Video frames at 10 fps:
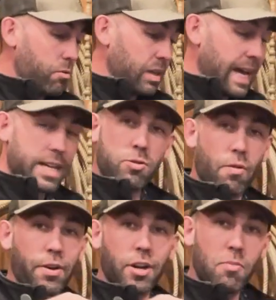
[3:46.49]
relaxed or
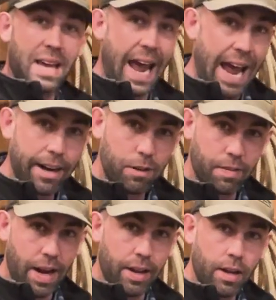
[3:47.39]
they're going to be
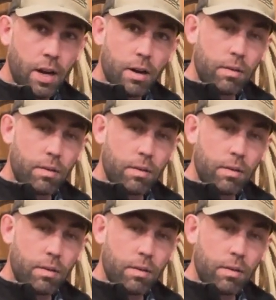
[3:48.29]
aggravated.